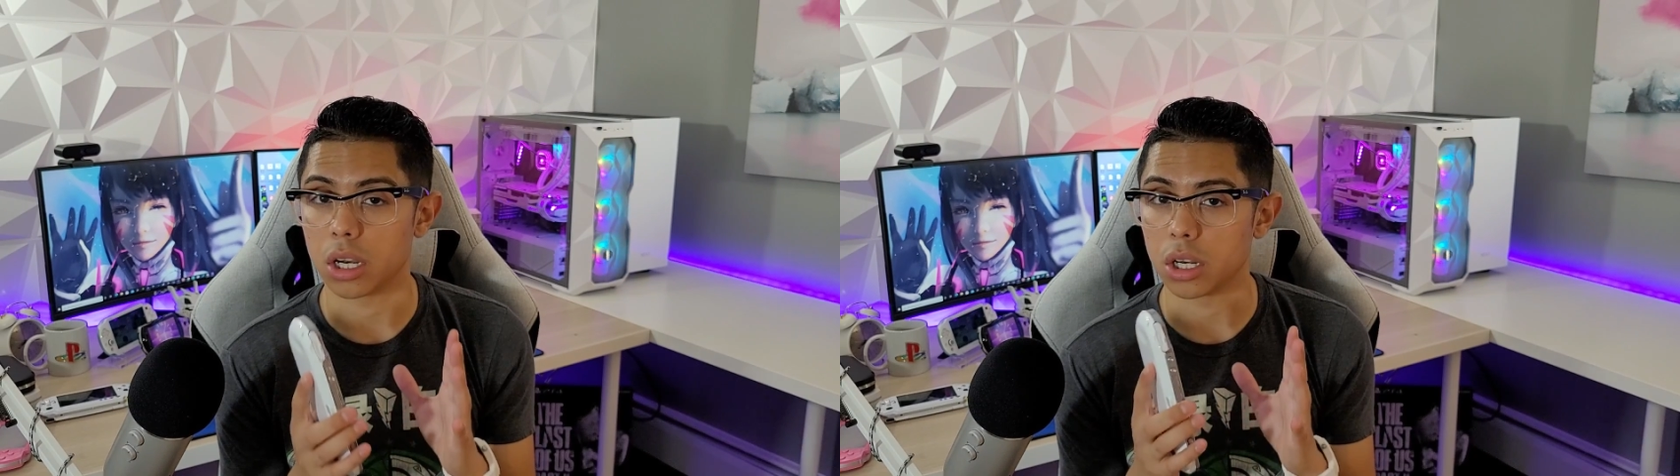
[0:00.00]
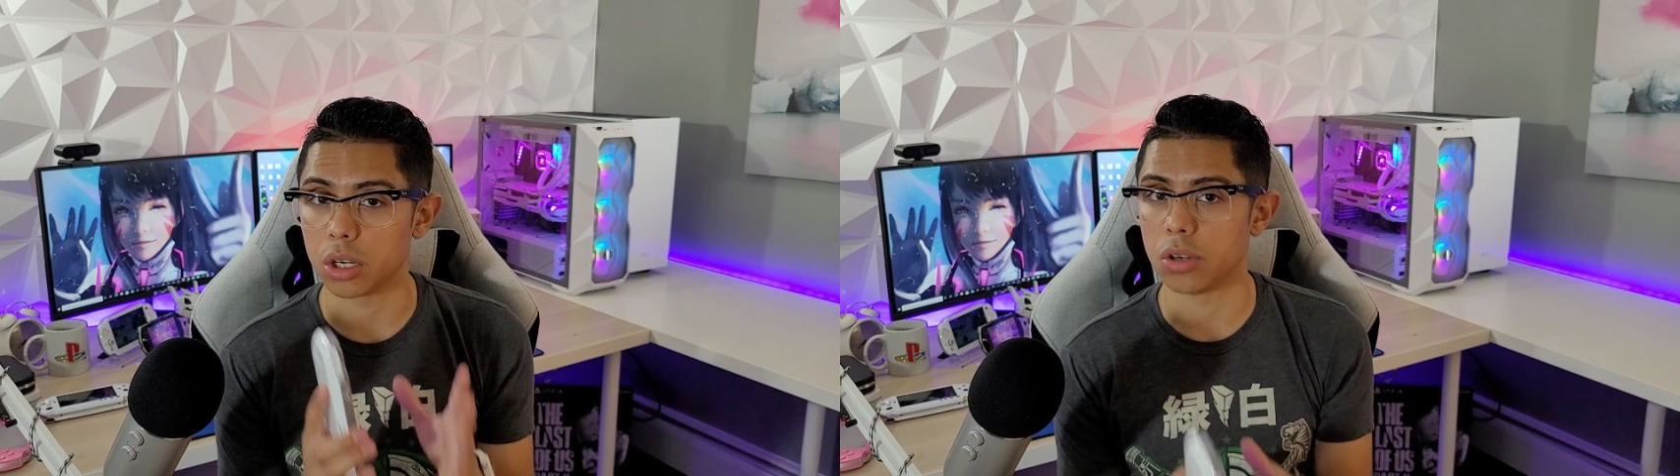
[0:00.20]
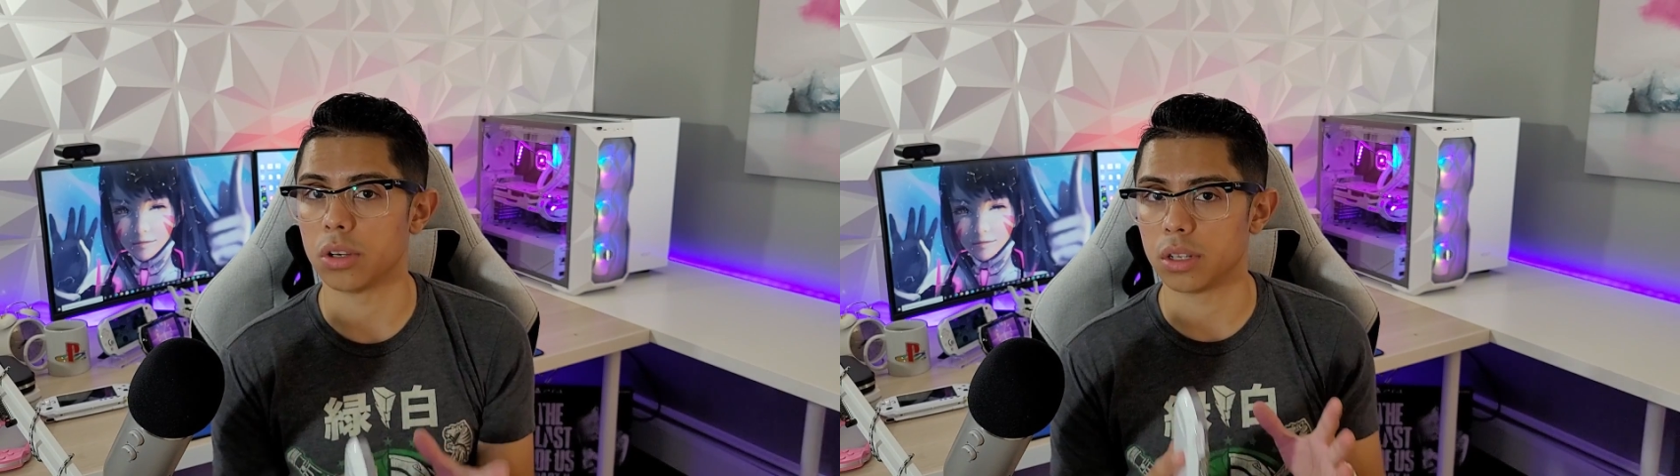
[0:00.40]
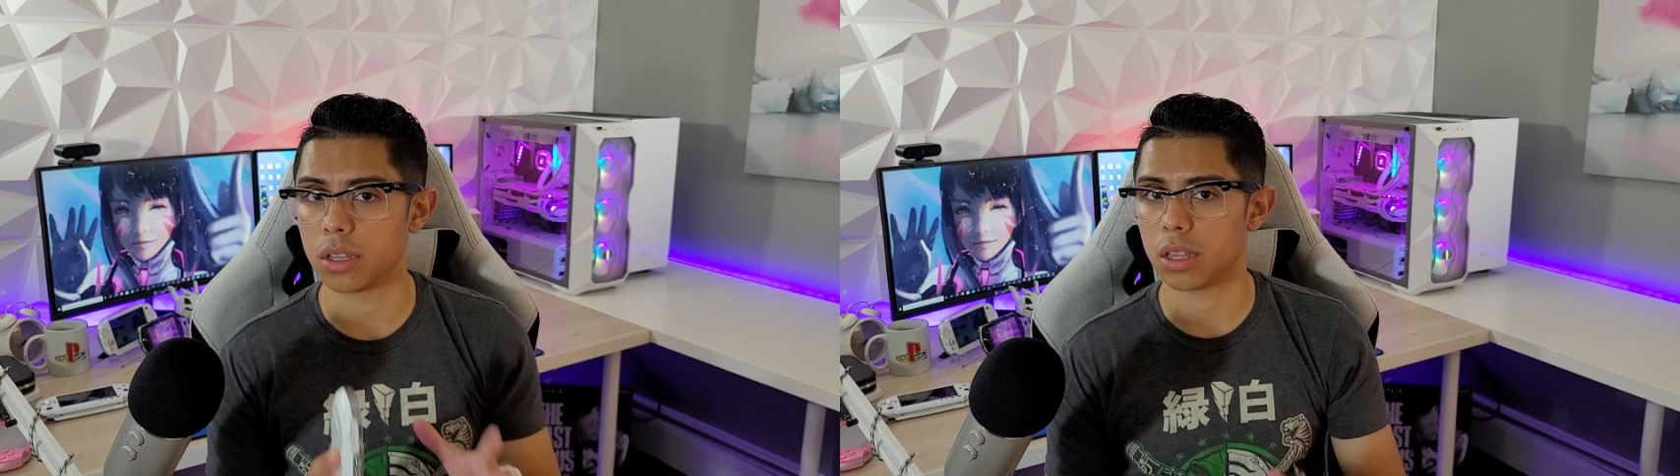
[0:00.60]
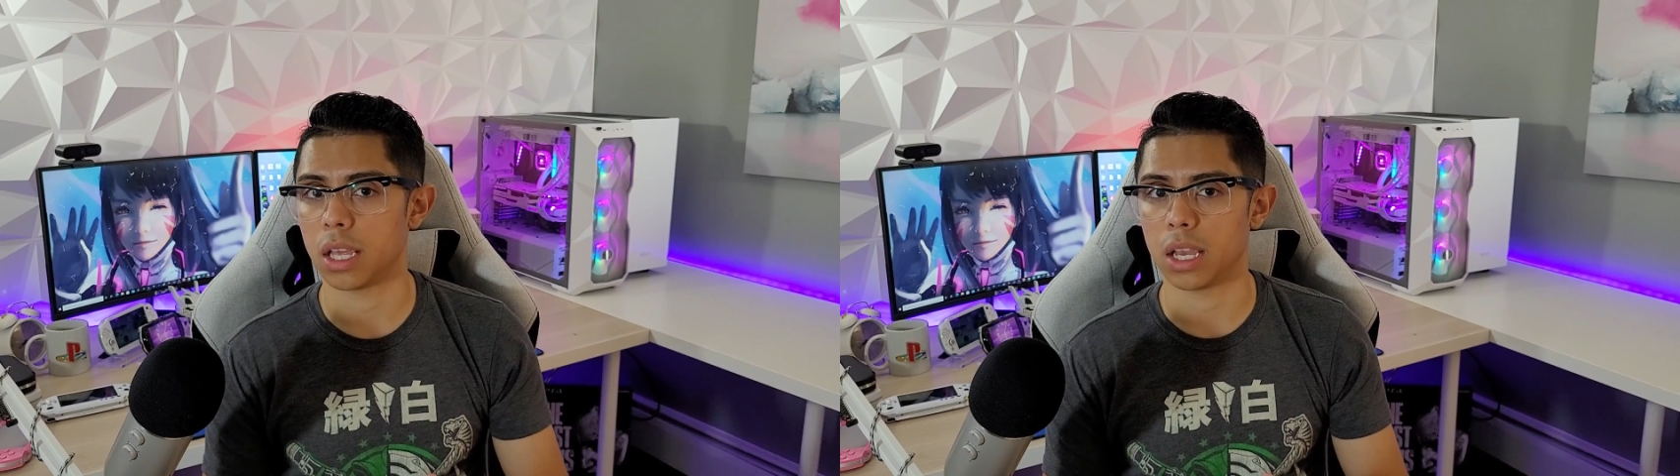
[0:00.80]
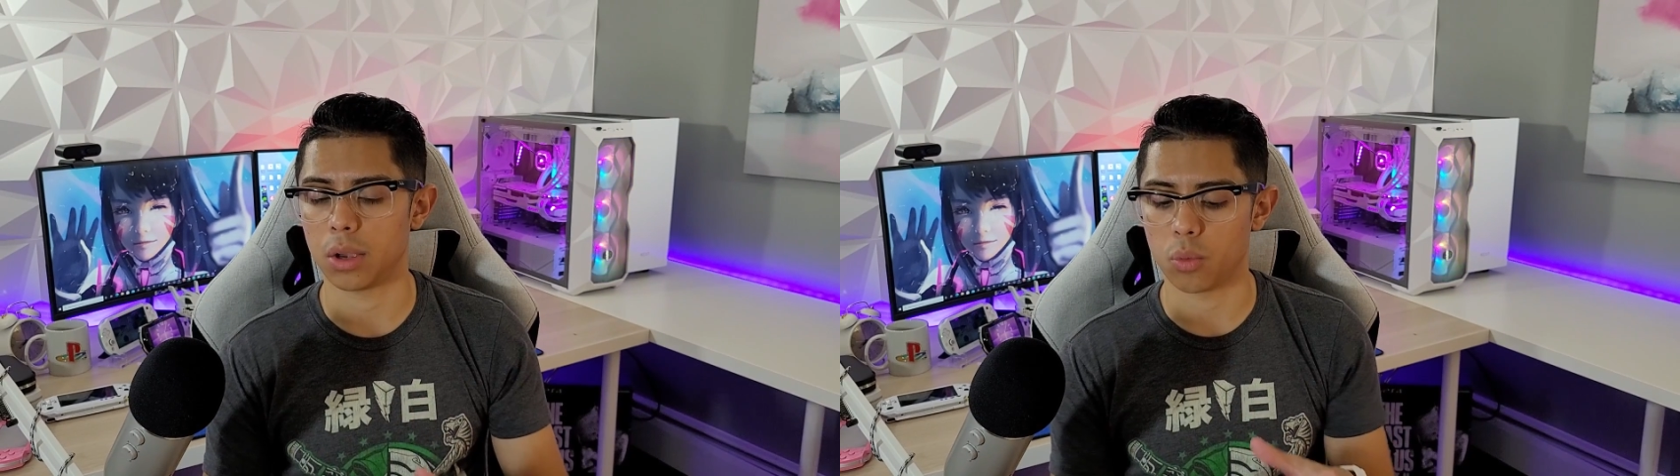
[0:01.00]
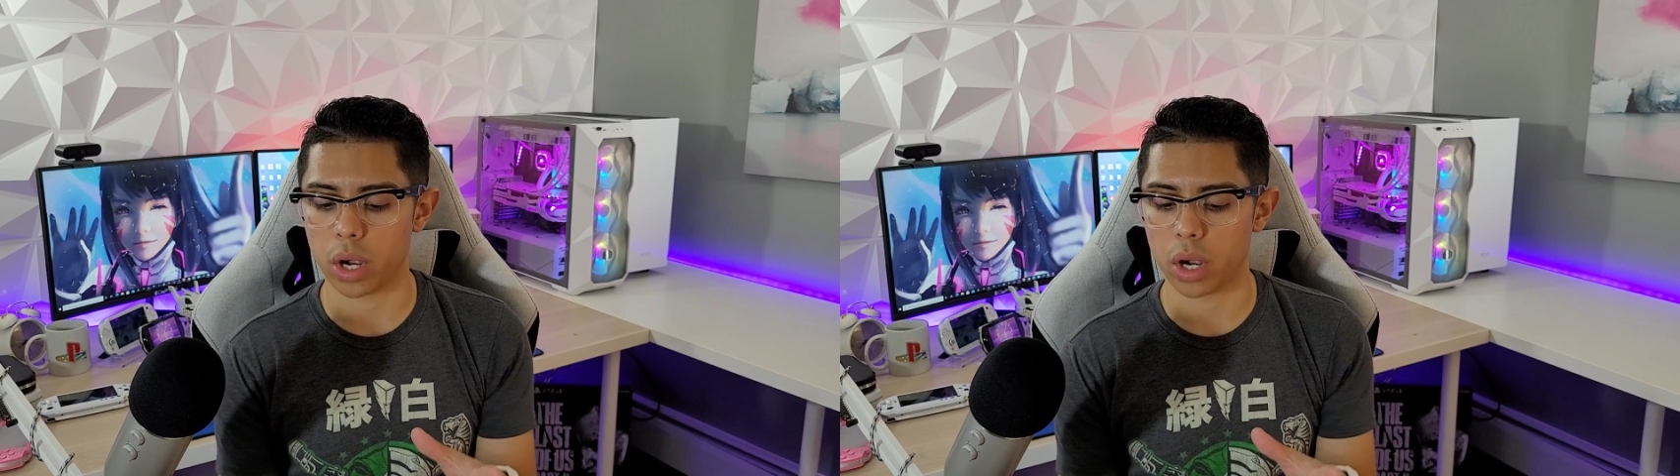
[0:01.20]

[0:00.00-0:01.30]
a good thing,